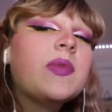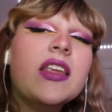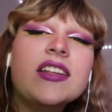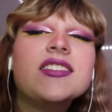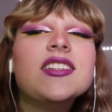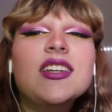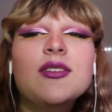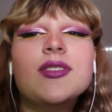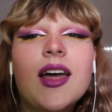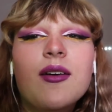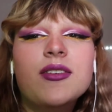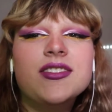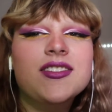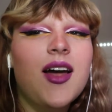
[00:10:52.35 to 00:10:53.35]
It's cute
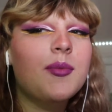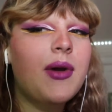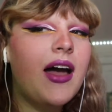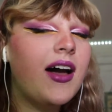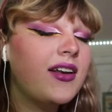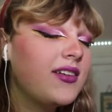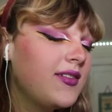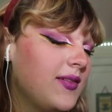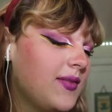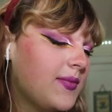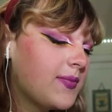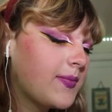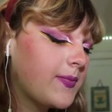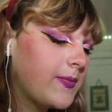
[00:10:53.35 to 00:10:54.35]
though, it's not bad.
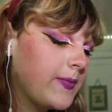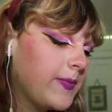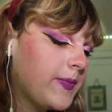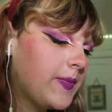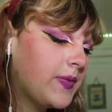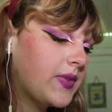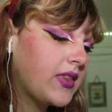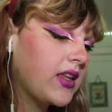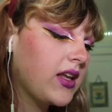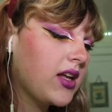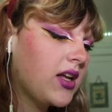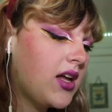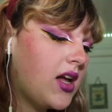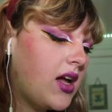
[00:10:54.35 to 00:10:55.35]

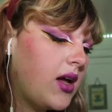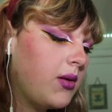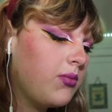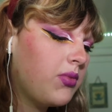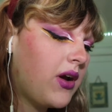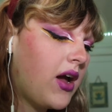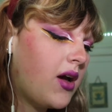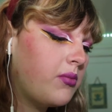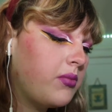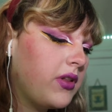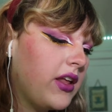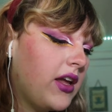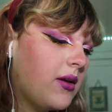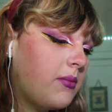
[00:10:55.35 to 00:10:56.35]
Um, proud
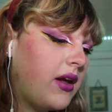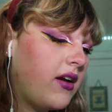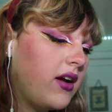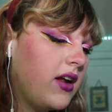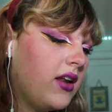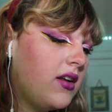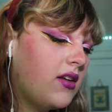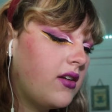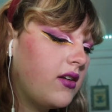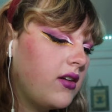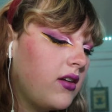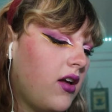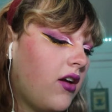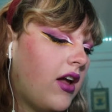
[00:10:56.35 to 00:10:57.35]
plant parent.
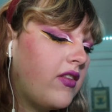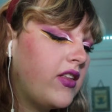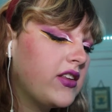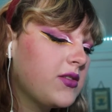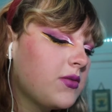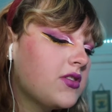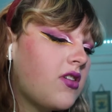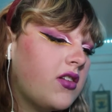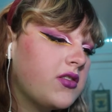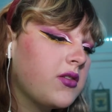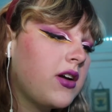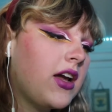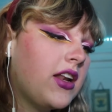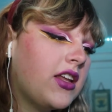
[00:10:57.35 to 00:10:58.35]
Okay, this one's
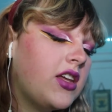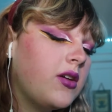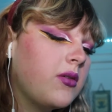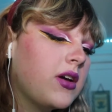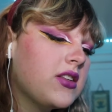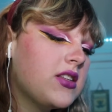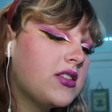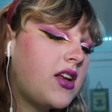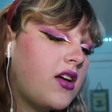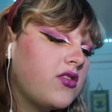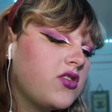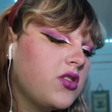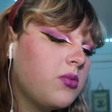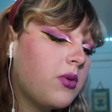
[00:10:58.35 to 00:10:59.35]
also kind of cute because it's
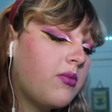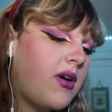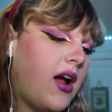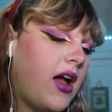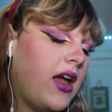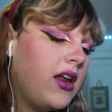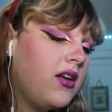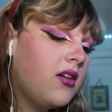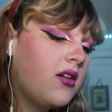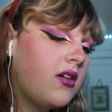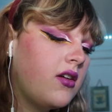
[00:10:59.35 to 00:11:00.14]
not super pride.